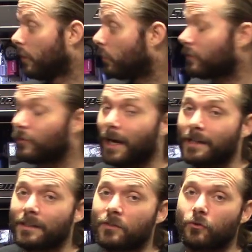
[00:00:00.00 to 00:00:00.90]
when you
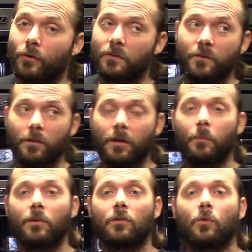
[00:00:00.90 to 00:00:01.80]
got these drawers filled
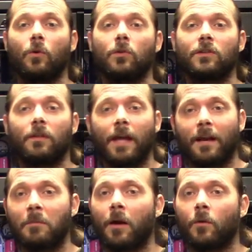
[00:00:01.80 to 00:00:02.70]
up with tools,
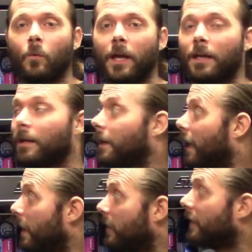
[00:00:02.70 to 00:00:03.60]
that amount of weight,
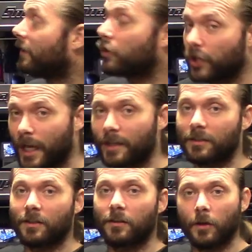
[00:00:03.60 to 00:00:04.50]
I mean, it
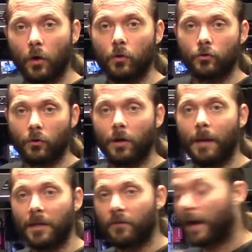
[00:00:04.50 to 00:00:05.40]
shakes the whole drawer. I mean, if